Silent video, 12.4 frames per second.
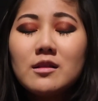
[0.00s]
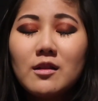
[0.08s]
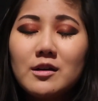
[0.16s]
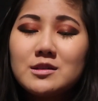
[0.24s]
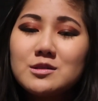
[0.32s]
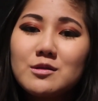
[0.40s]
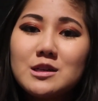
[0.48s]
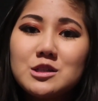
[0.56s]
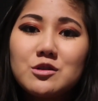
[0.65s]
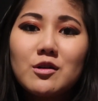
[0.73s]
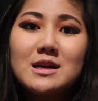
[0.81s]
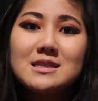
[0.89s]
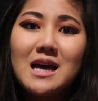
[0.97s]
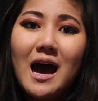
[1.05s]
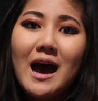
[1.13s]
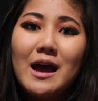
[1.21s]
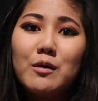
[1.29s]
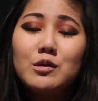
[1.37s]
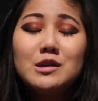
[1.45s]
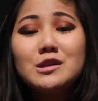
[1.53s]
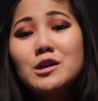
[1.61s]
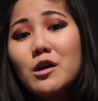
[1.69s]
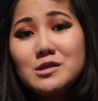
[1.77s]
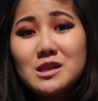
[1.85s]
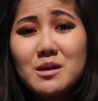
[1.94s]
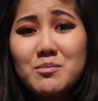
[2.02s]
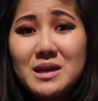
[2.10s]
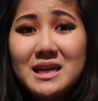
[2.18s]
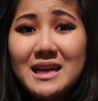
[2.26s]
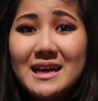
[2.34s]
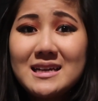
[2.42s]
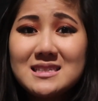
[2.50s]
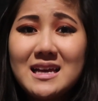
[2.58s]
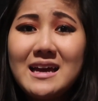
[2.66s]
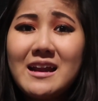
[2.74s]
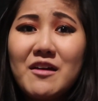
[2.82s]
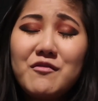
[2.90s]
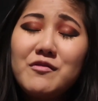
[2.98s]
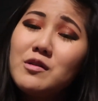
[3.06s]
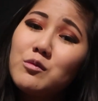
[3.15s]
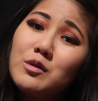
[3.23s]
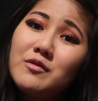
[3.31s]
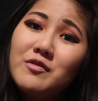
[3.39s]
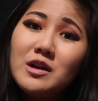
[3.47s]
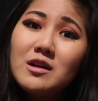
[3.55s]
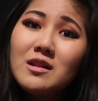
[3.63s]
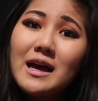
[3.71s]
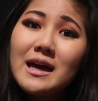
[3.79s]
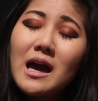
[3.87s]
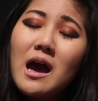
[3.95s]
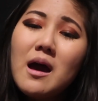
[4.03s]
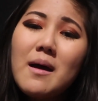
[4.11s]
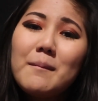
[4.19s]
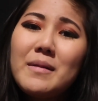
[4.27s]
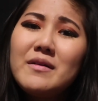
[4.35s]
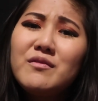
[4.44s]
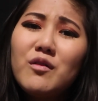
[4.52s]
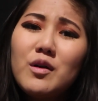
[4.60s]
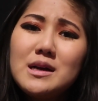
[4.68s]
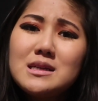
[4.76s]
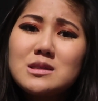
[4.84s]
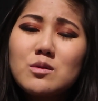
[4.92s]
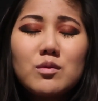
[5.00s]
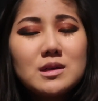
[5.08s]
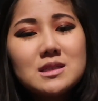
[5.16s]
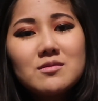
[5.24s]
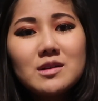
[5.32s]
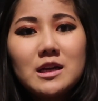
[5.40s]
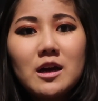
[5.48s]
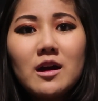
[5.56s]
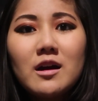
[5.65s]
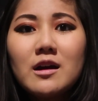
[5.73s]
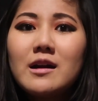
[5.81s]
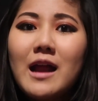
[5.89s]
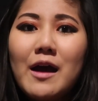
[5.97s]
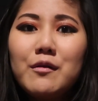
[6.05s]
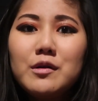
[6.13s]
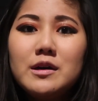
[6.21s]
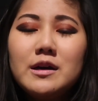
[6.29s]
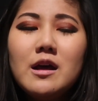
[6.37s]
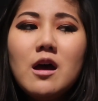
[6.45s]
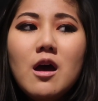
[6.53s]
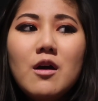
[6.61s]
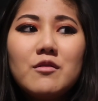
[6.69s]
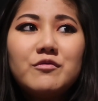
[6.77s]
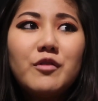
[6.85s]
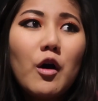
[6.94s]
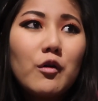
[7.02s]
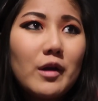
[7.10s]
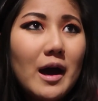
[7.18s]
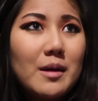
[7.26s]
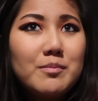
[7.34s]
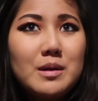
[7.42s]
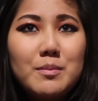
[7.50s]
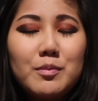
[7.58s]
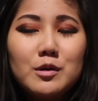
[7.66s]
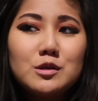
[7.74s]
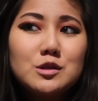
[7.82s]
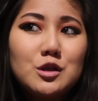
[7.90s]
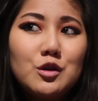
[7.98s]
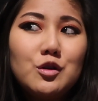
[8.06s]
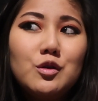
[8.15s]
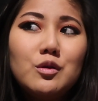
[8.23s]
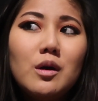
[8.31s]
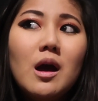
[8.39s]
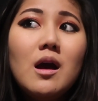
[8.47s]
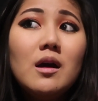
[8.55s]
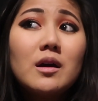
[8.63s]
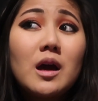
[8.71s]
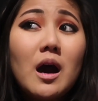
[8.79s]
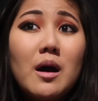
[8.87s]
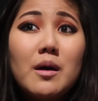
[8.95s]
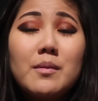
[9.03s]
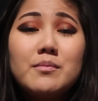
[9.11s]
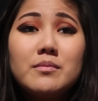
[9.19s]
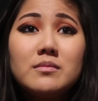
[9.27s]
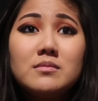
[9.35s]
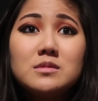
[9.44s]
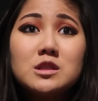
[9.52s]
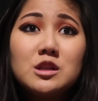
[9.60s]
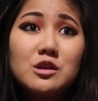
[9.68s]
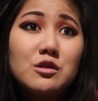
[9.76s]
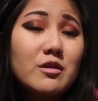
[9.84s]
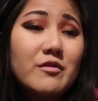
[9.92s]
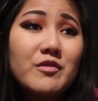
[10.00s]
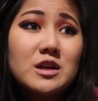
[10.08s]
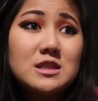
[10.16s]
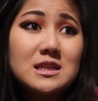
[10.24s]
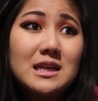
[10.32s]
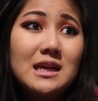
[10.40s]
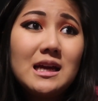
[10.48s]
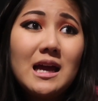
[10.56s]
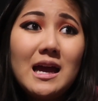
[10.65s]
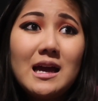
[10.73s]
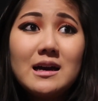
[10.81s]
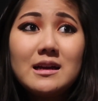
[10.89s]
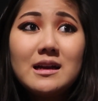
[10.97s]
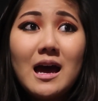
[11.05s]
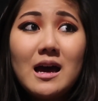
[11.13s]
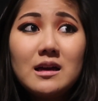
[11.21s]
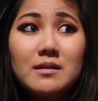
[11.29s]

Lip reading: Long story short, I would go to the meetings and I would feel like my voice wasn't really heard. I would vote on people to come to the university, and